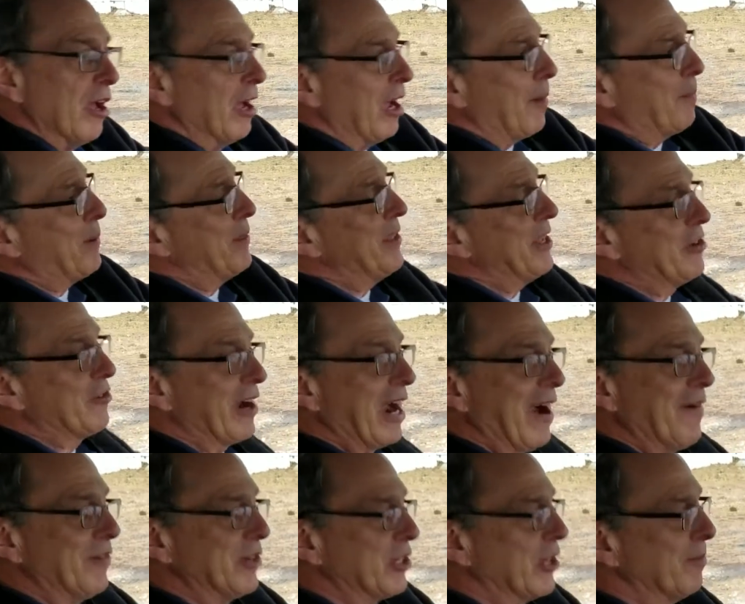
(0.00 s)
Up in the
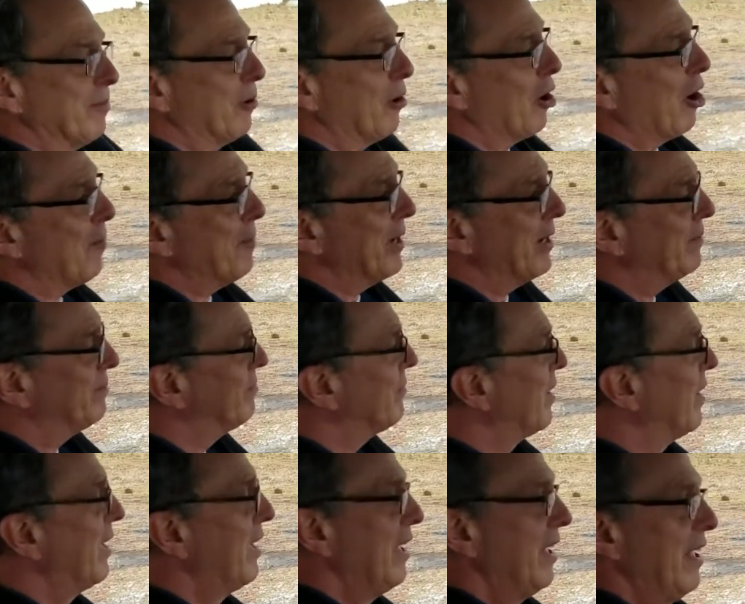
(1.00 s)
driver's compartment,
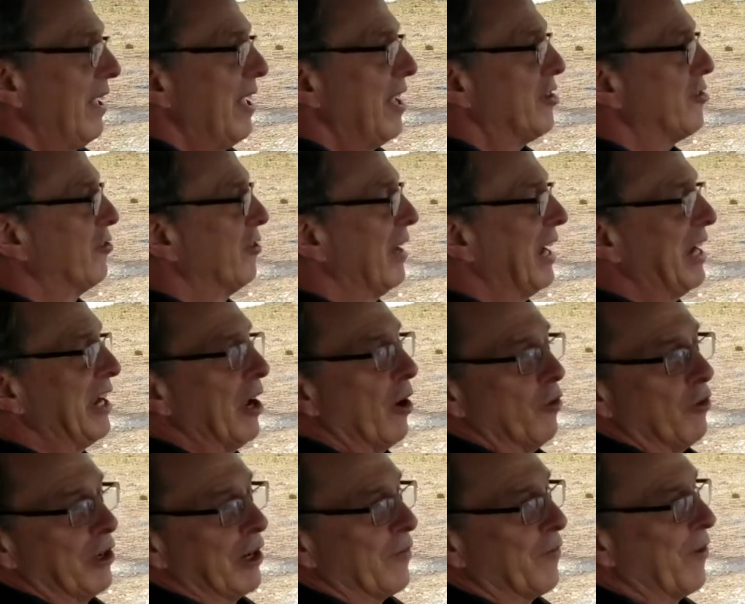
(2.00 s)
it's really
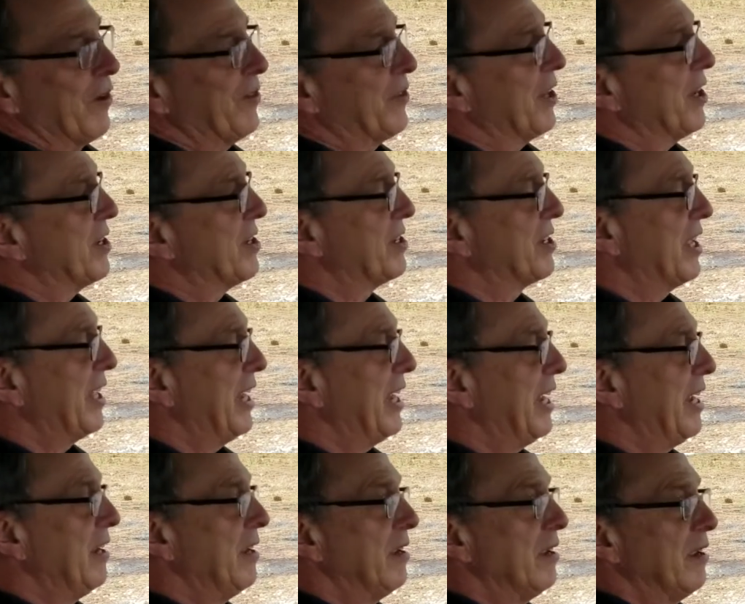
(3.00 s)
no different than
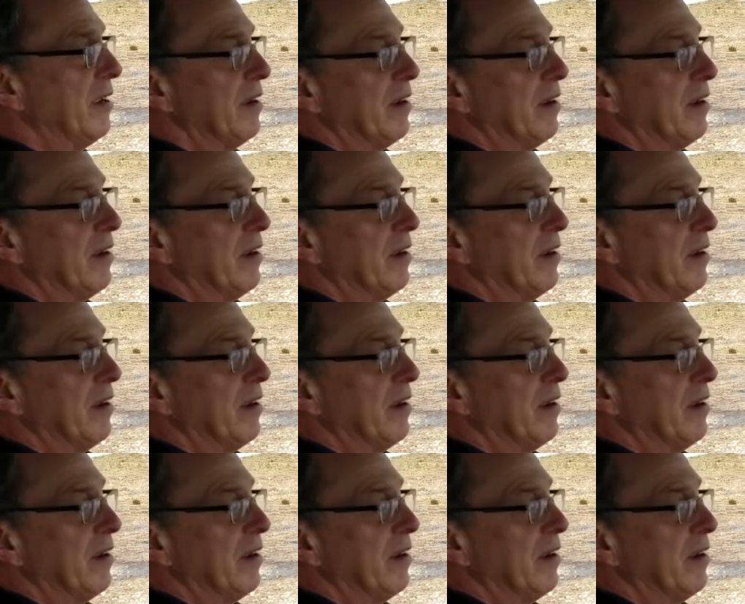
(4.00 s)
sitting